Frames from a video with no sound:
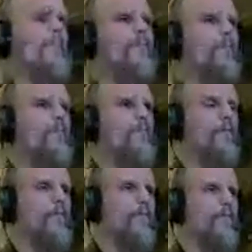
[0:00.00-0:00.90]
and the
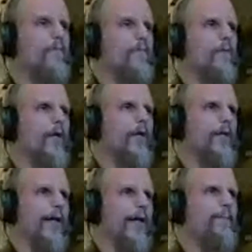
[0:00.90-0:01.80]
Appalachian
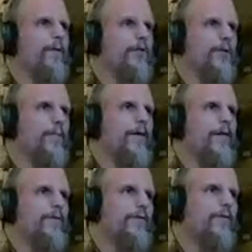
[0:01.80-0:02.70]
Mountains is
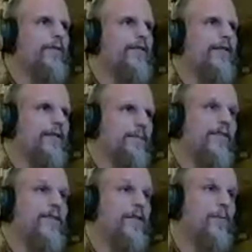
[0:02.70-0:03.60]
basically where your
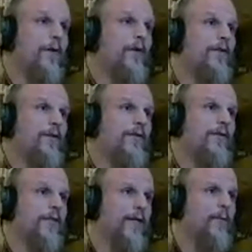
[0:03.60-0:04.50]
skinwalkers are.